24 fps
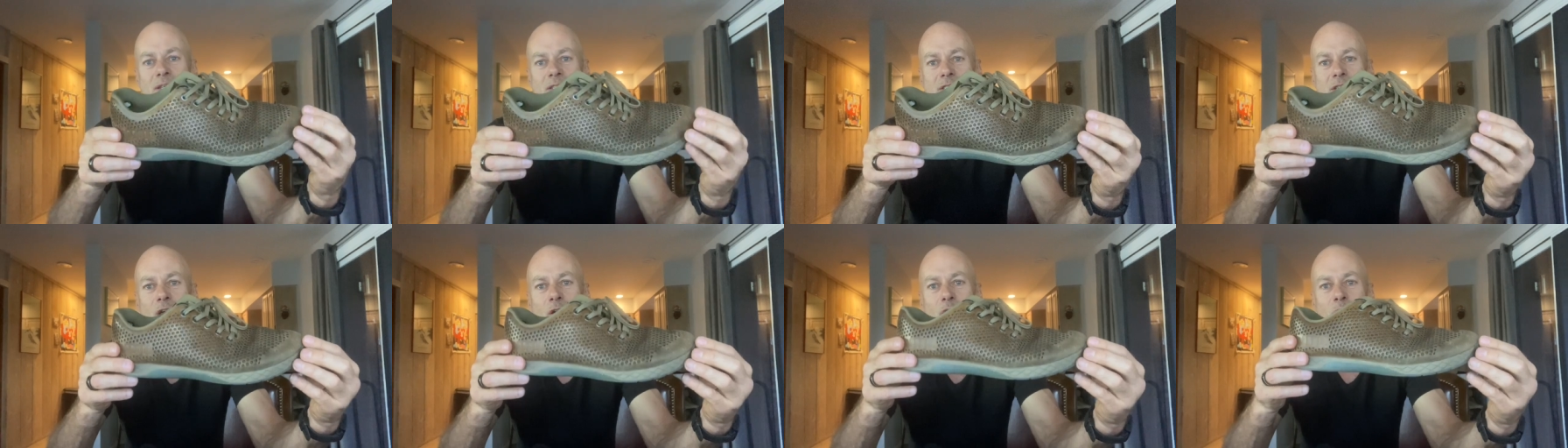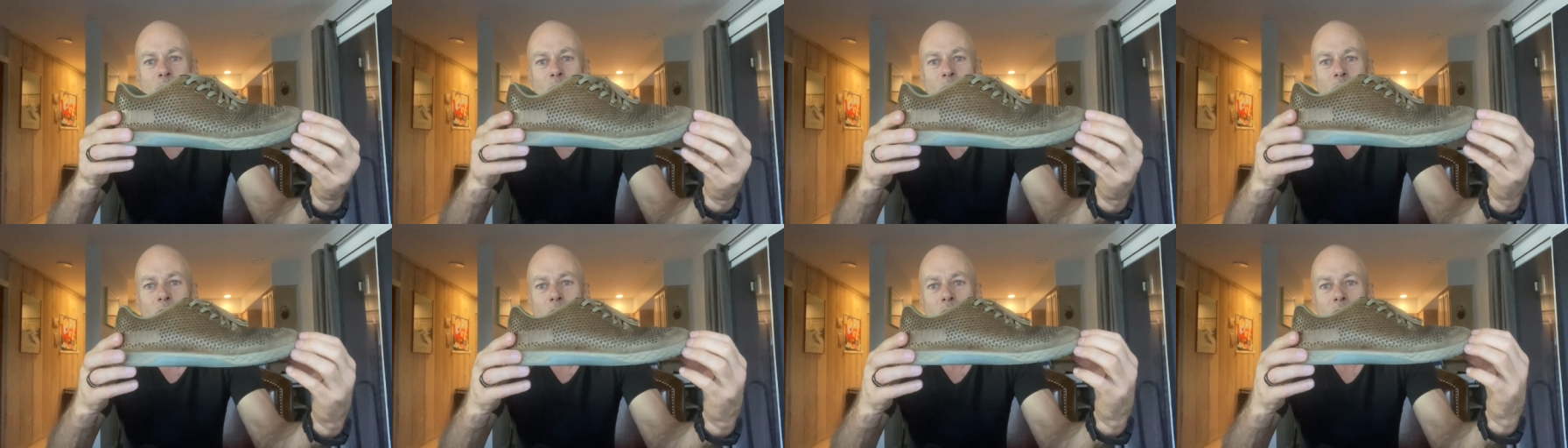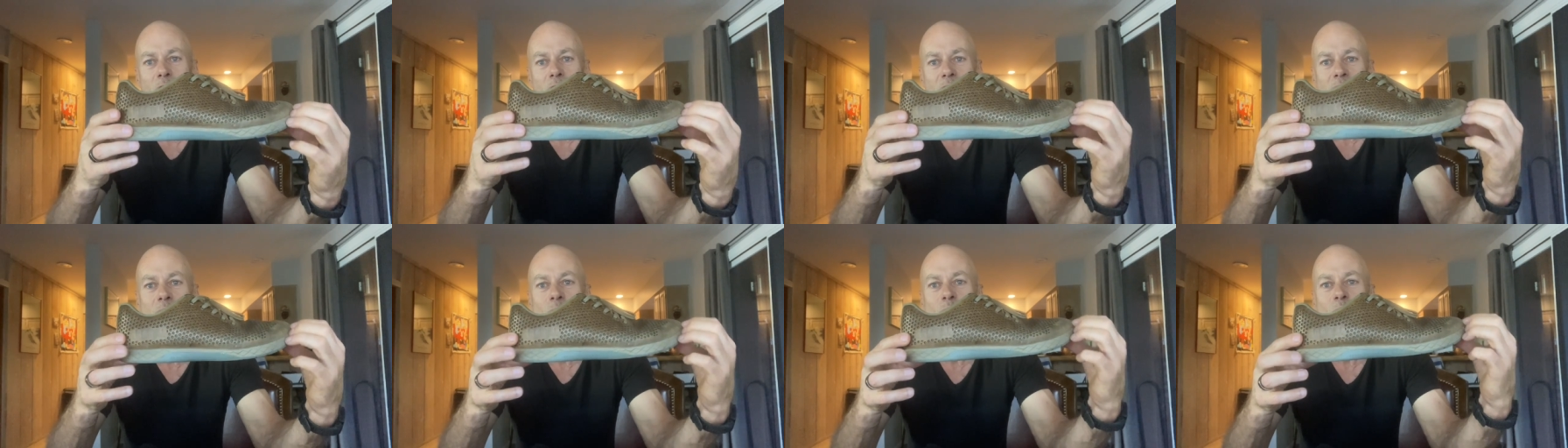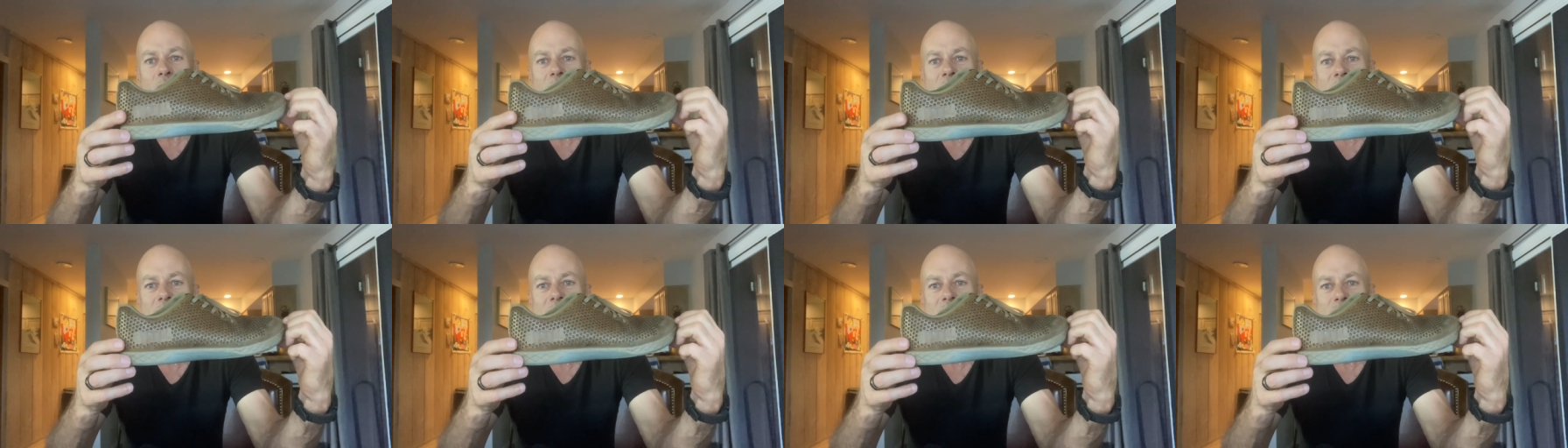So I can
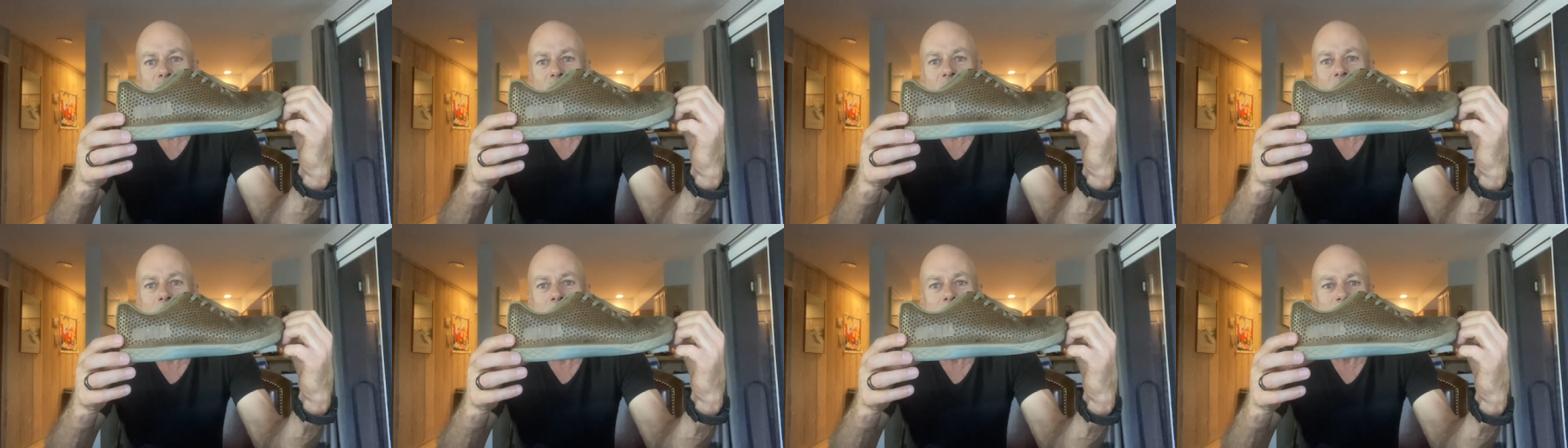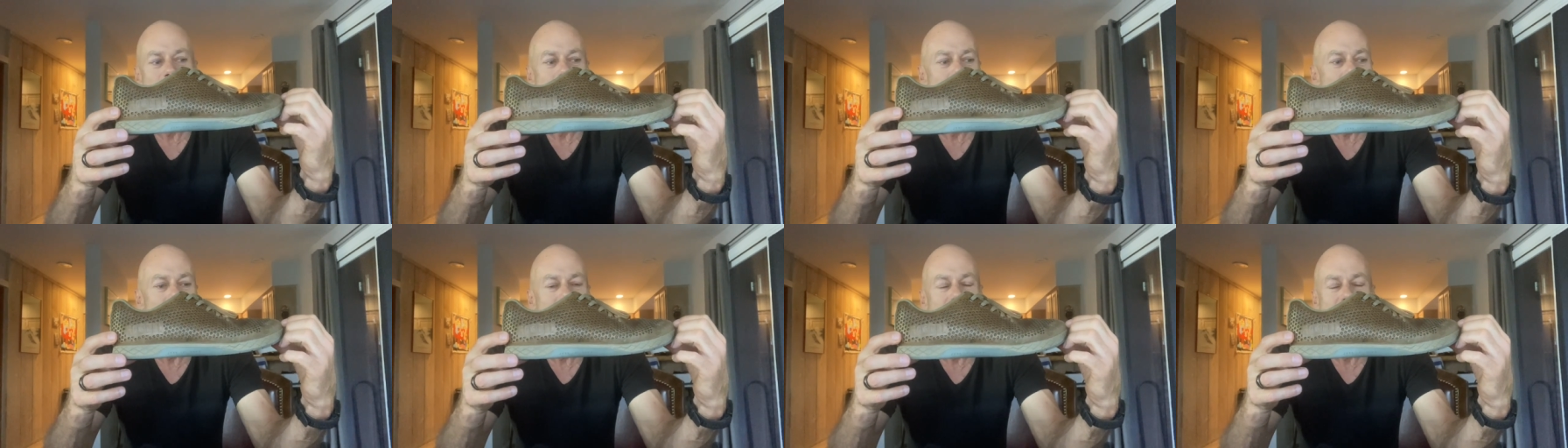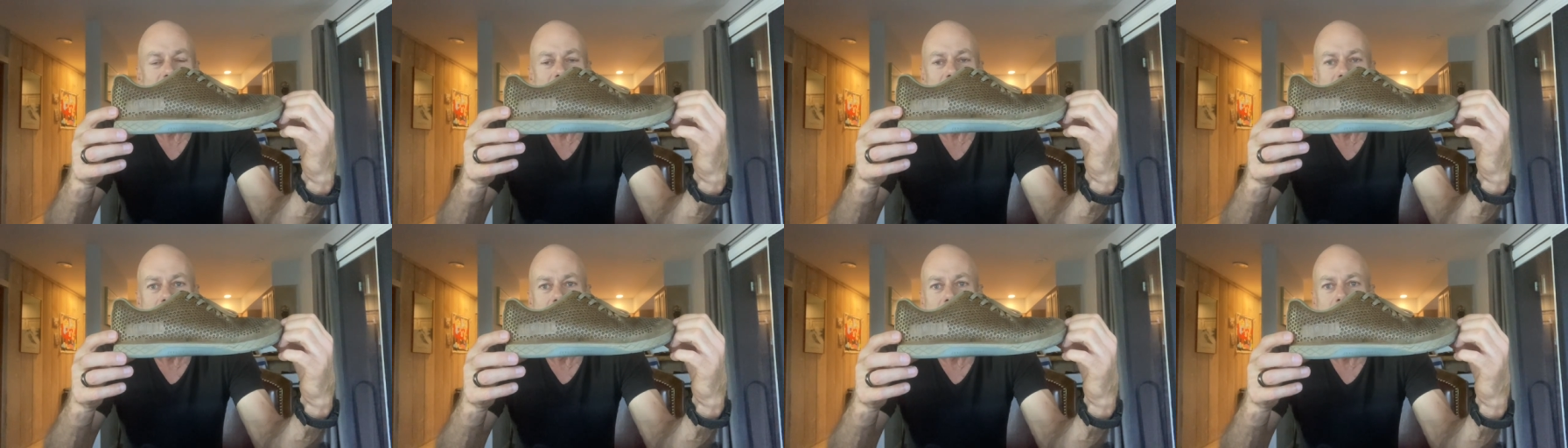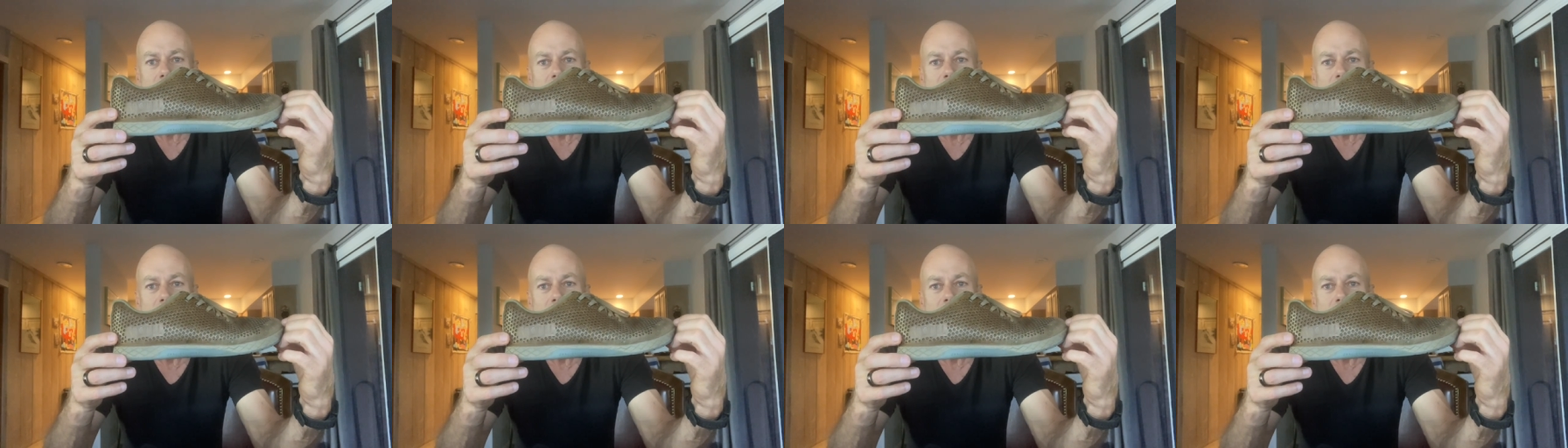wear these around with a pair of jeans and a